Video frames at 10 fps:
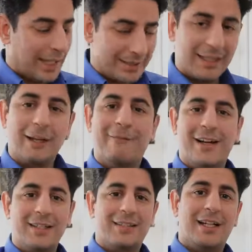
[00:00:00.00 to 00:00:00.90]
That
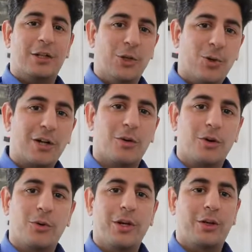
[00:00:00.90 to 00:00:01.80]
signifies that you are
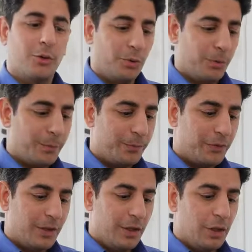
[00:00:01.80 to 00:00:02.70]
not going to
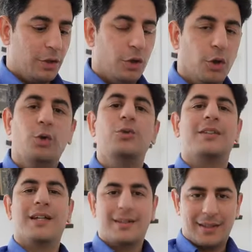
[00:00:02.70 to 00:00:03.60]

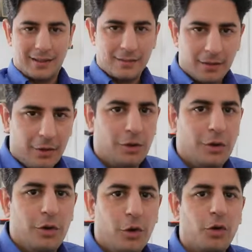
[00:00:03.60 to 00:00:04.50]
lose anything.
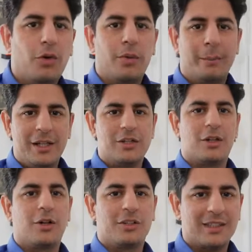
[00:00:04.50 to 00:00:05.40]
No
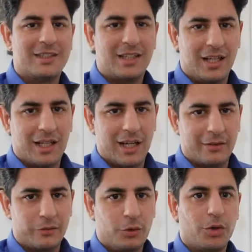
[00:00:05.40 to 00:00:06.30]
major losses in
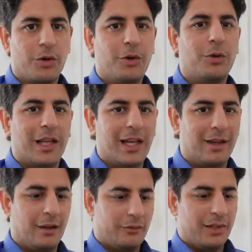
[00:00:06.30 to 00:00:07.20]
life. You are going to
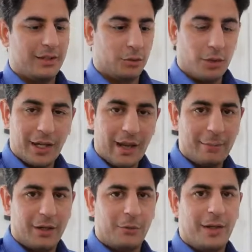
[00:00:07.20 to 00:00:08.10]
gain. If there's no
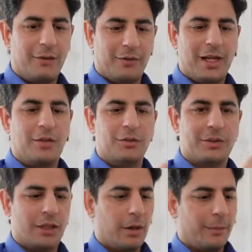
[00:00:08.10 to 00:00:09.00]
gap between while
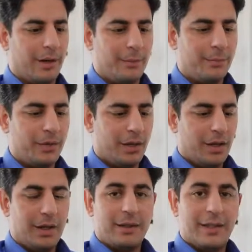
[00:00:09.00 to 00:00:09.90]
closing your palm,
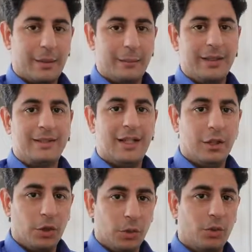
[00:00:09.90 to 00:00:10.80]
that means
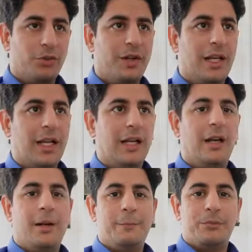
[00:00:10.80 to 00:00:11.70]
that you
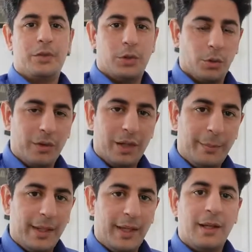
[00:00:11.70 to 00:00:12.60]
will
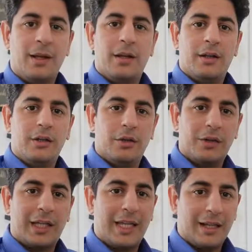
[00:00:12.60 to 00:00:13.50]
be,
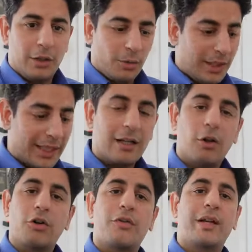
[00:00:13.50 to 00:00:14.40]
you will
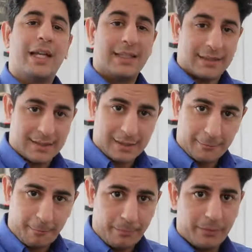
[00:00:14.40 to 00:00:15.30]
get a lot of
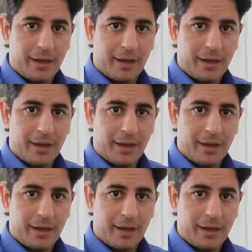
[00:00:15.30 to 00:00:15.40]
gains,